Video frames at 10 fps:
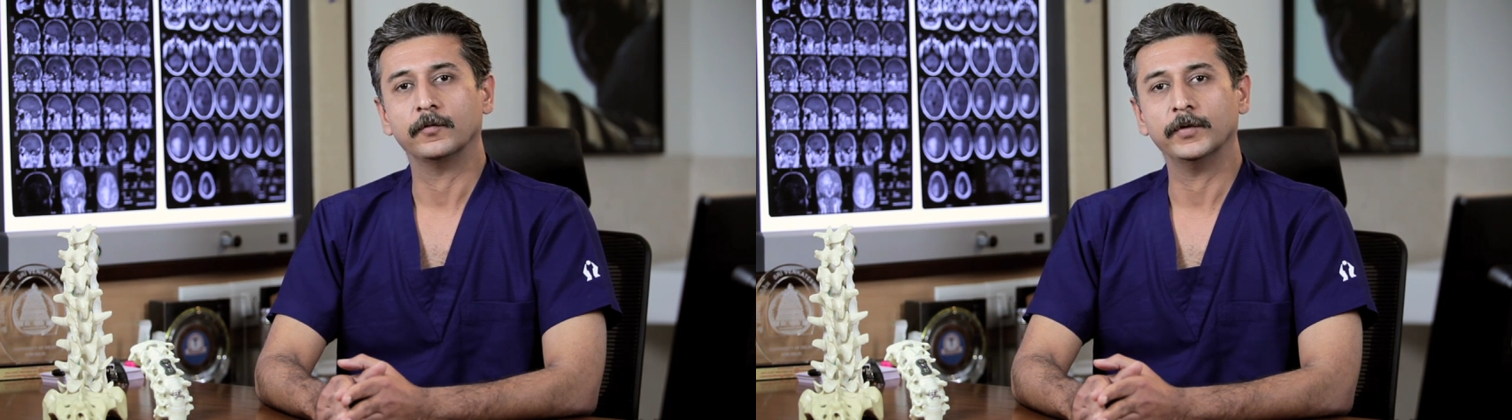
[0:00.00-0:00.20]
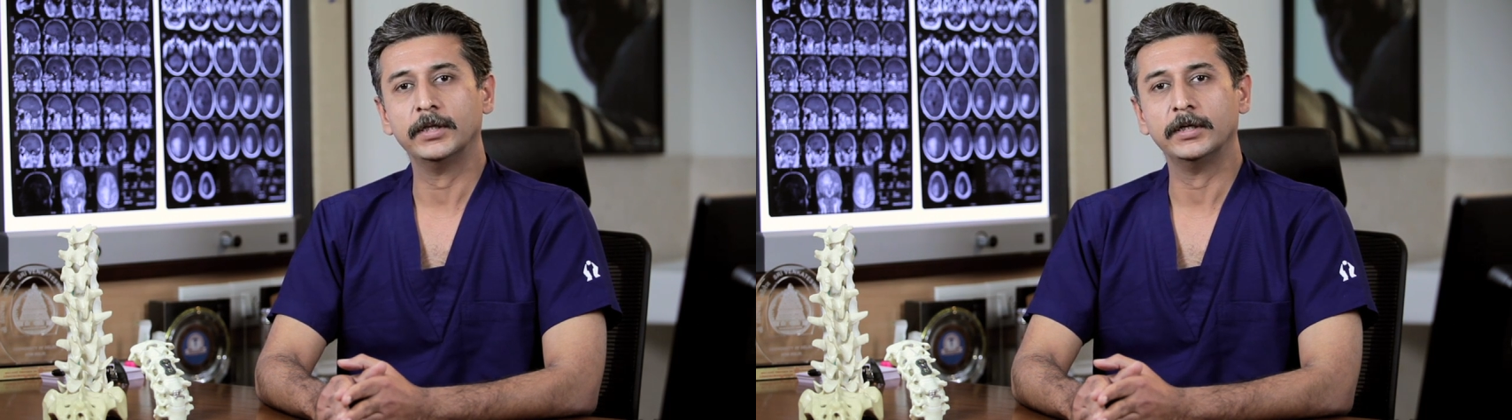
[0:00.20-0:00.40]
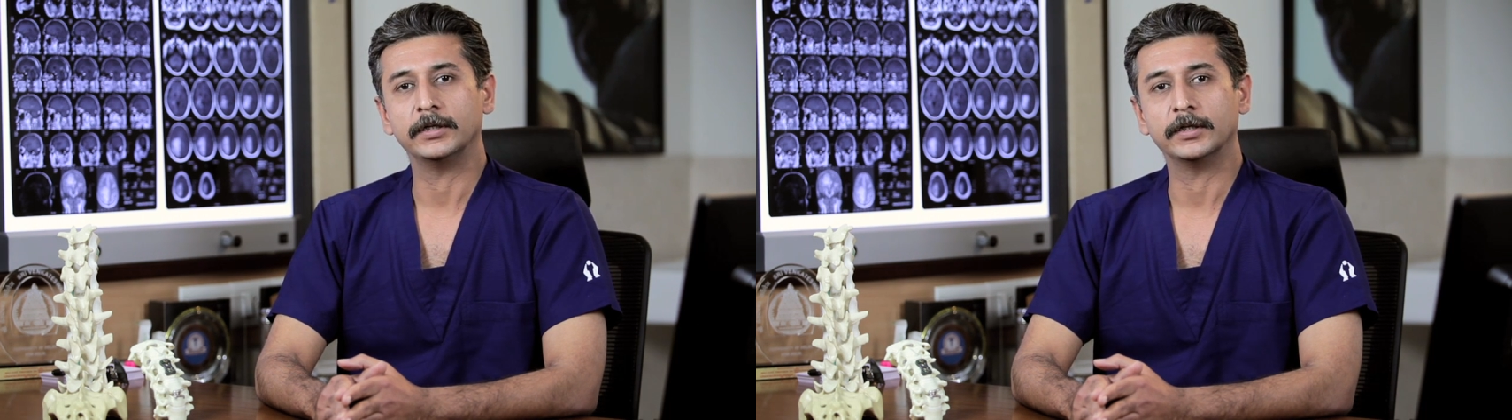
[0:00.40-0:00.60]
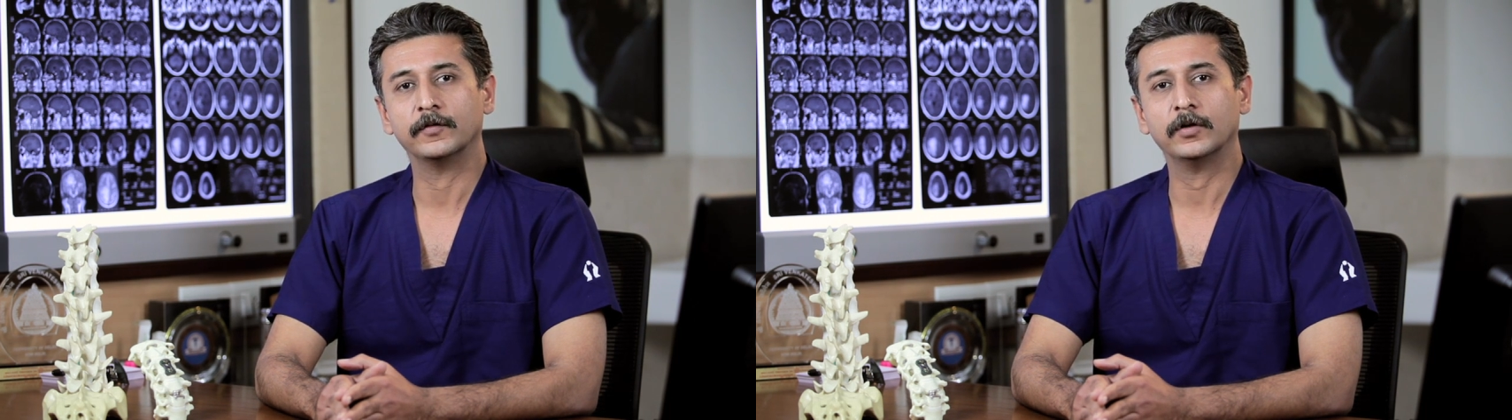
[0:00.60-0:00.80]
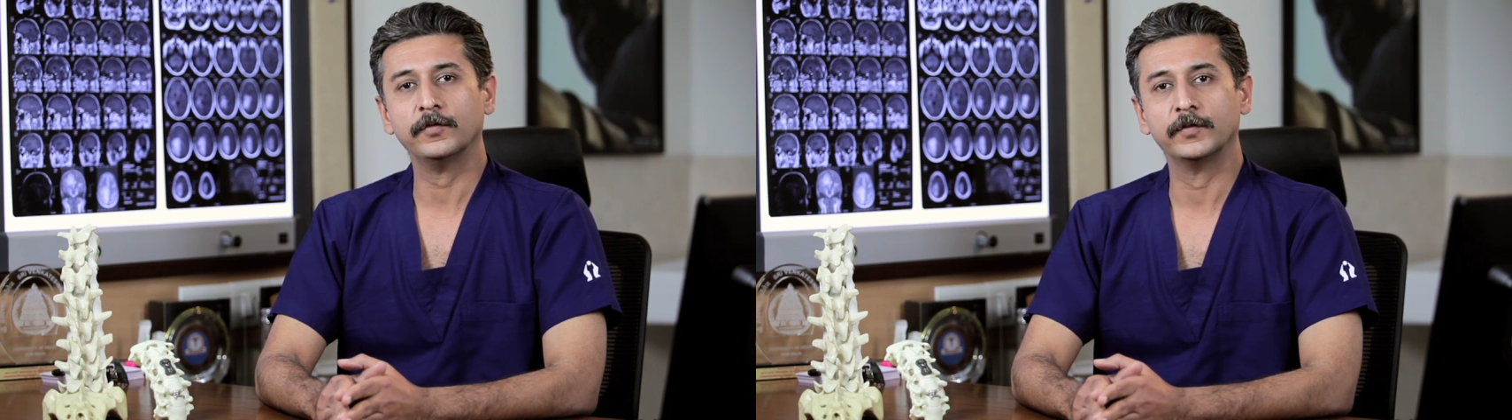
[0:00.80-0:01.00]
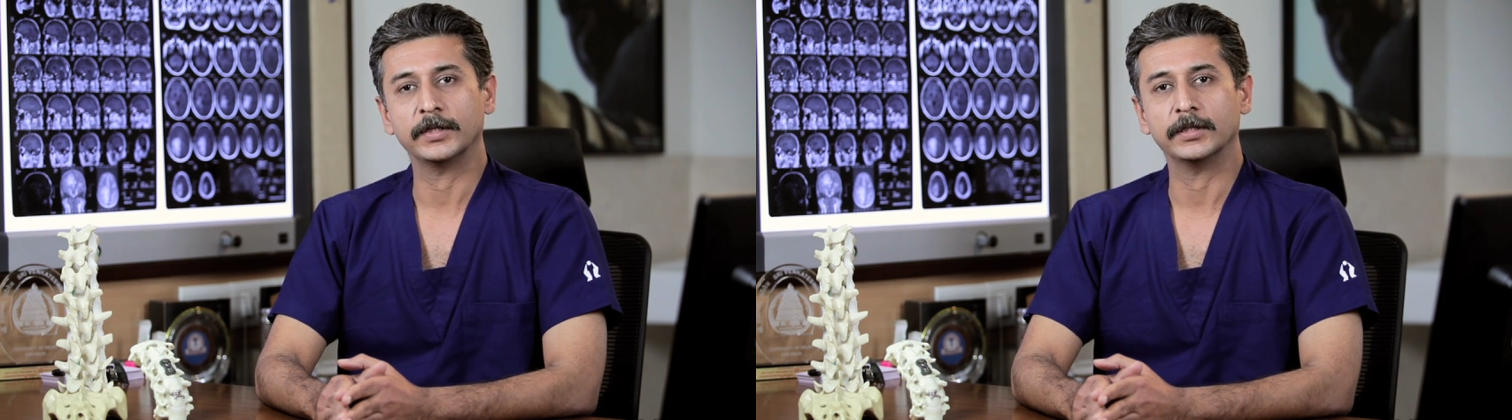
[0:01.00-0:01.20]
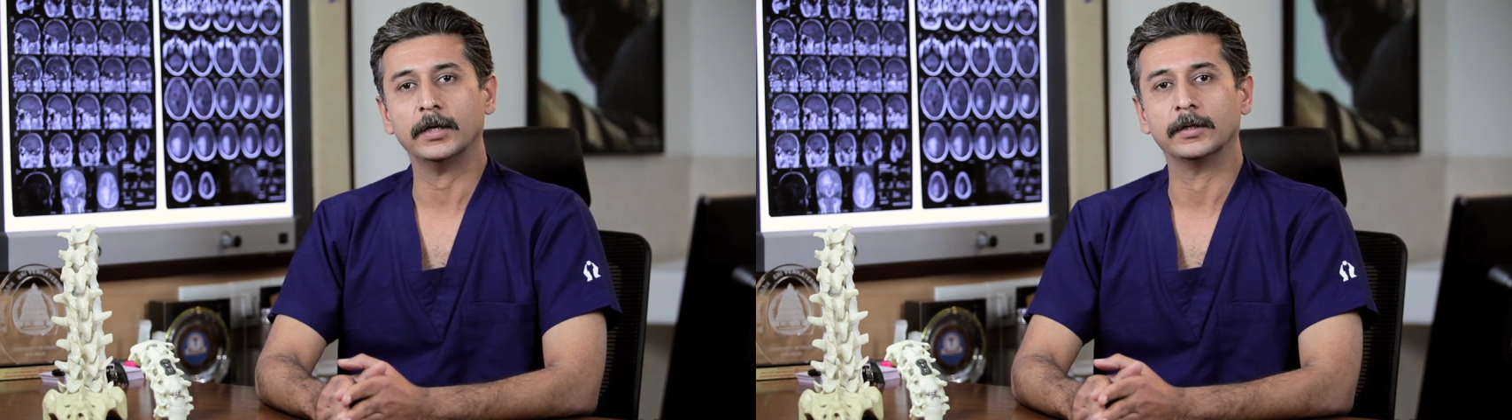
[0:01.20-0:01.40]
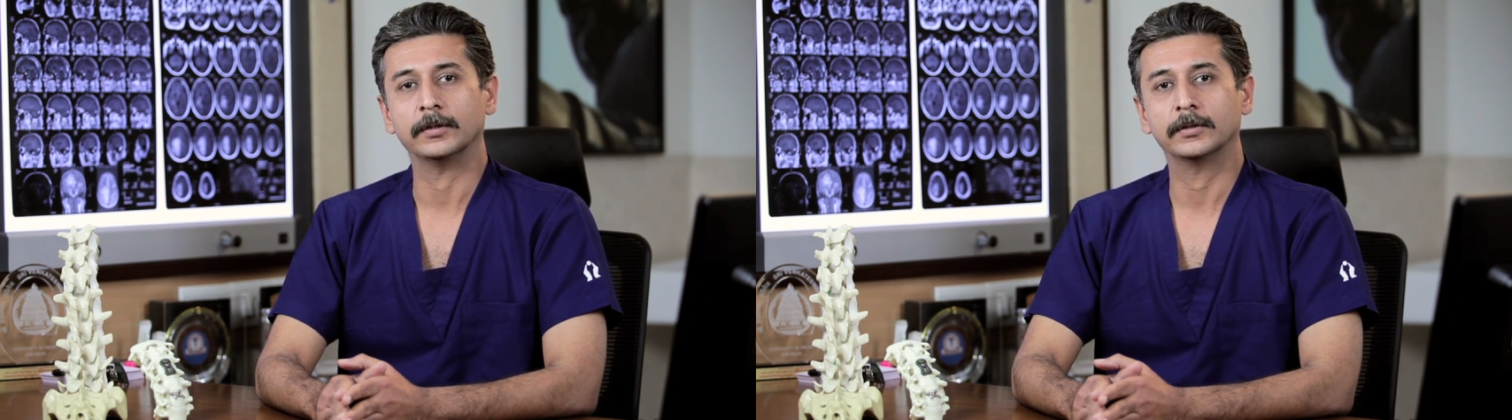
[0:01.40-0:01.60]
with an interval of 6
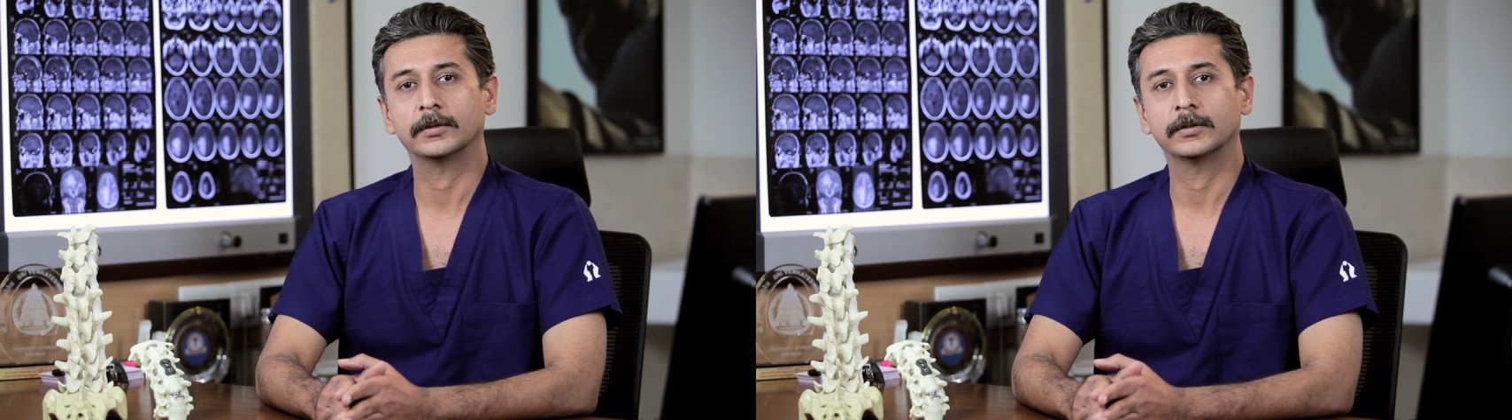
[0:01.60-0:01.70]
hours.